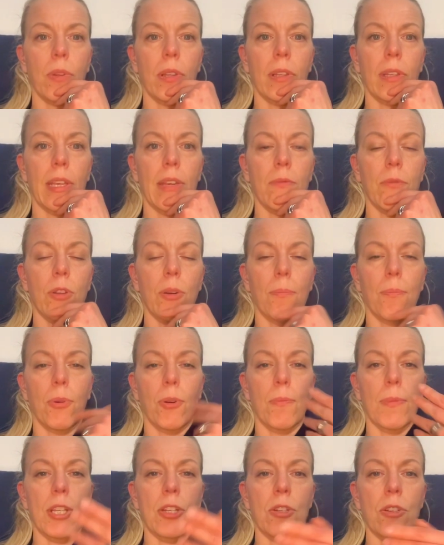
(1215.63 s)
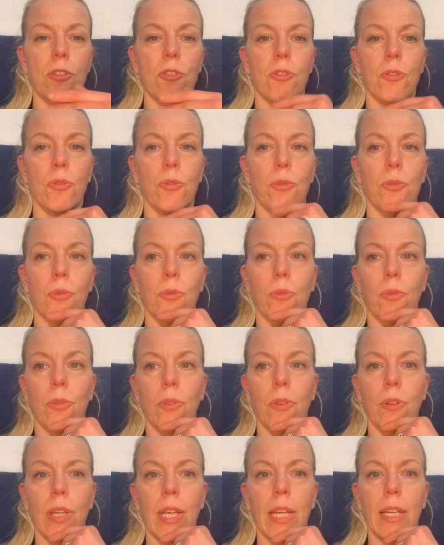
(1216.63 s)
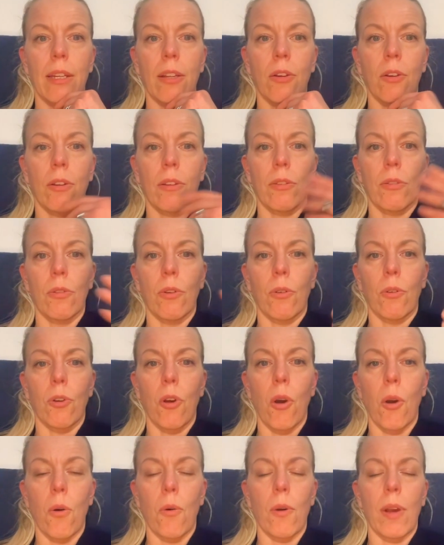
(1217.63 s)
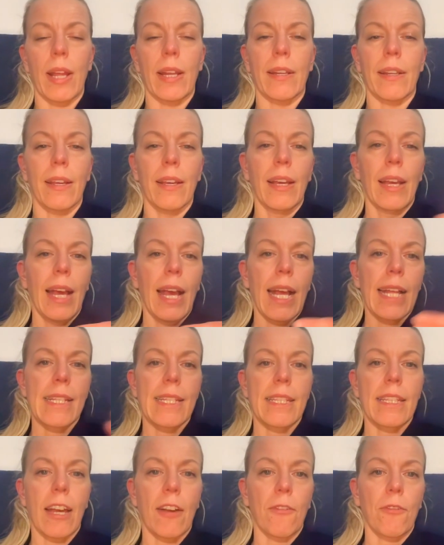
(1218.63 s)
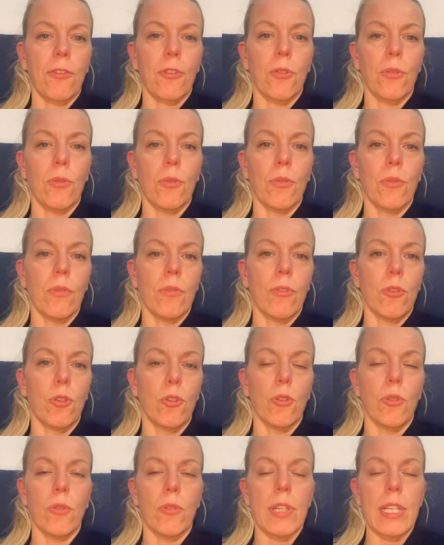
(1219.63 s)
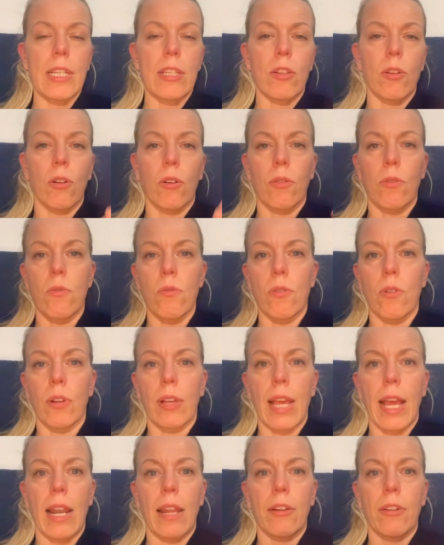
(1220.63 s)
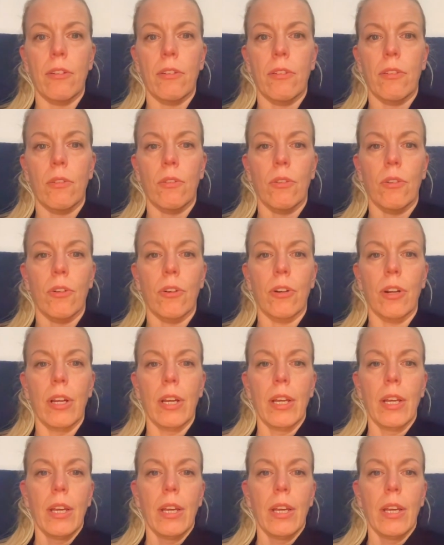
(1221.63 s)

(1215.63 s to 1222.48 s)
give the permissions to do and go and add stuff to Todoist or Google Calendar or